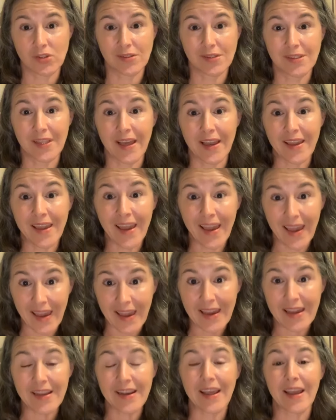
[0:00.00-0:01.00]
that
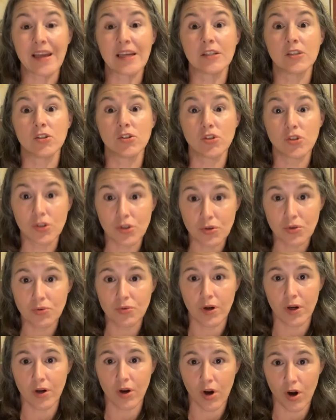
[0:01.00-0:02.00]
can and do
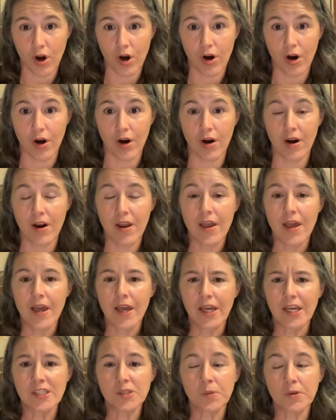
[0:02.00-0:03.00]
occur,
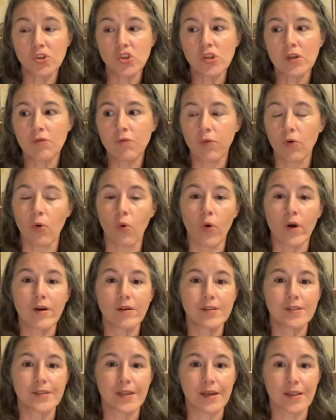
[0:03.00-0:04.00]
especially for
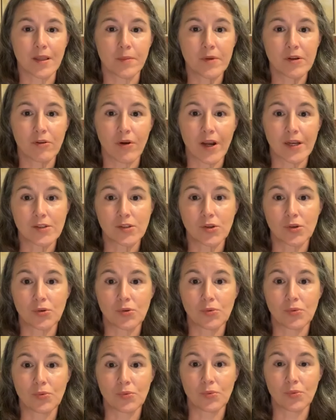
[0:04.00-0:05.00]
oils like lemongrass,
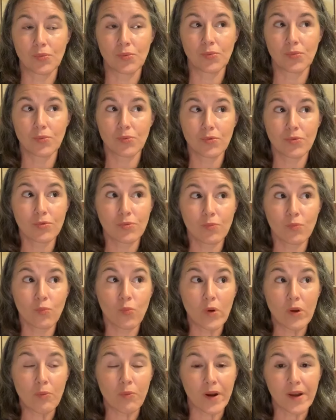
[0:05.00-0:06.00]
who
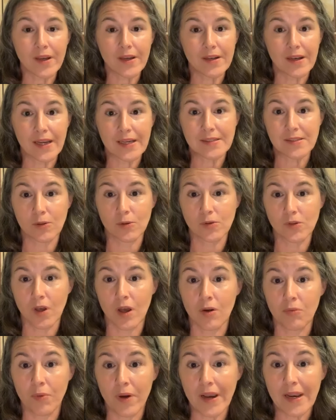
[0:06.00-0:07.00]
we recognize those
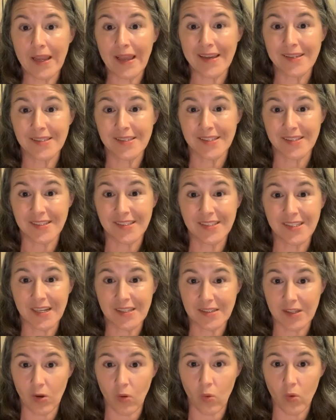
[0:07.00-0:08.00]
already as
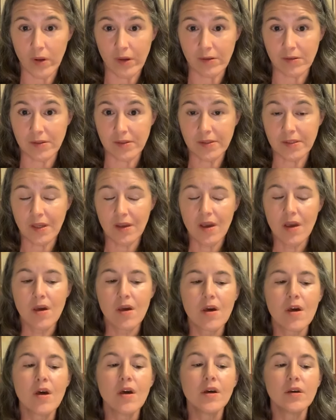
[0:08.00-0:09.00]
sensitizing oils.
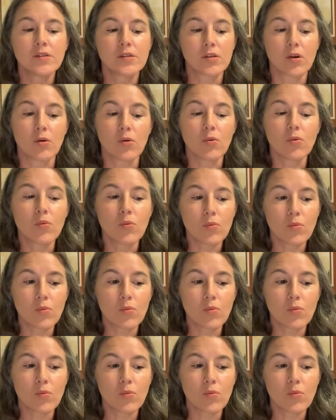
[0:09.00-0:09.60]
So